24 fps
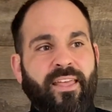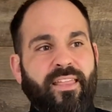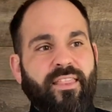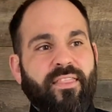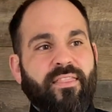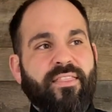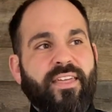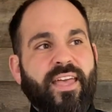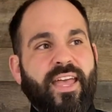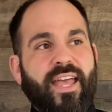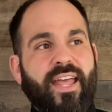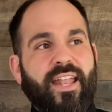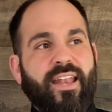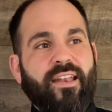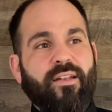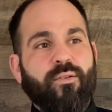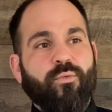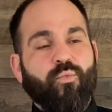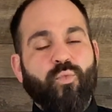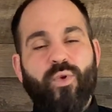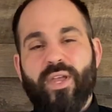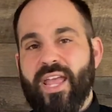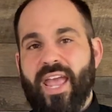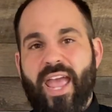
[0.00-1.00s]

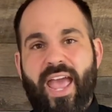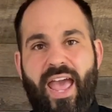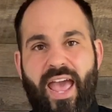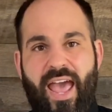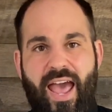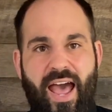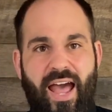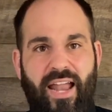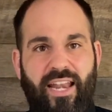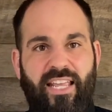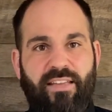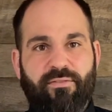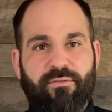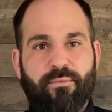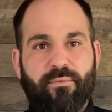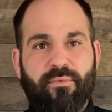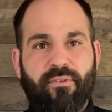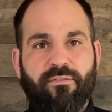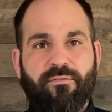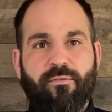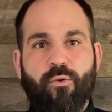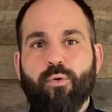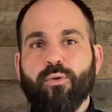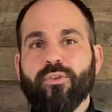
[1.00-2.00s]
than we had even
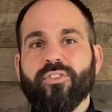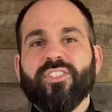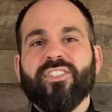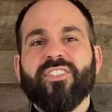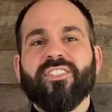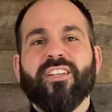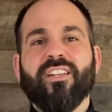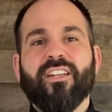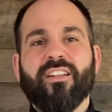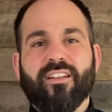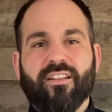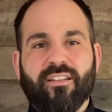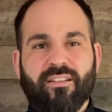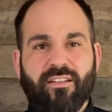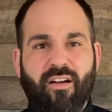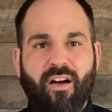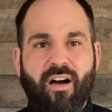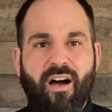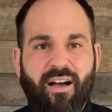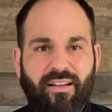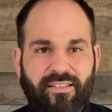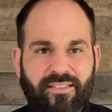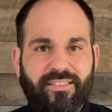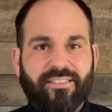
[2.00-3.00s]
before? Is this going to
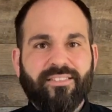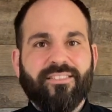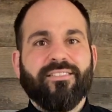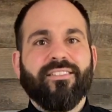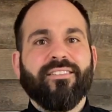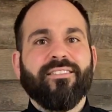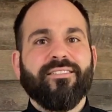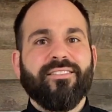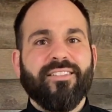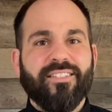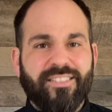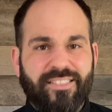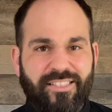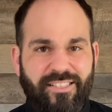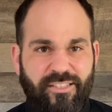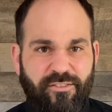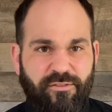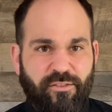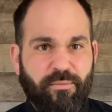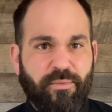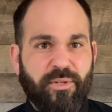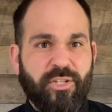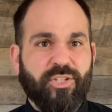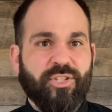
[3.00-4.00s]
cause us to distance
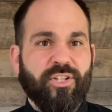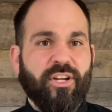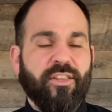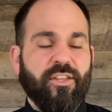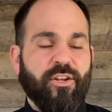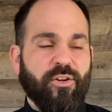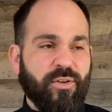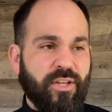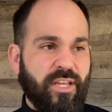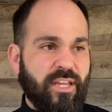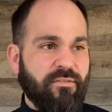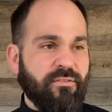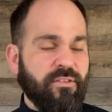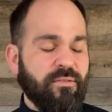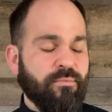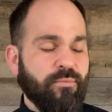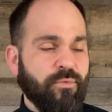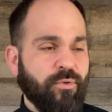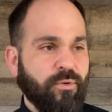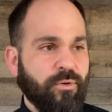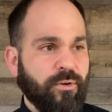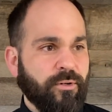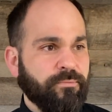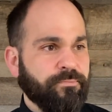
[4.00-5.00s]
from each other even
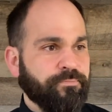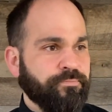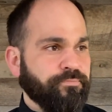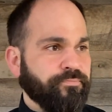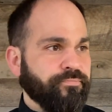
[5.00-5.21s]
more?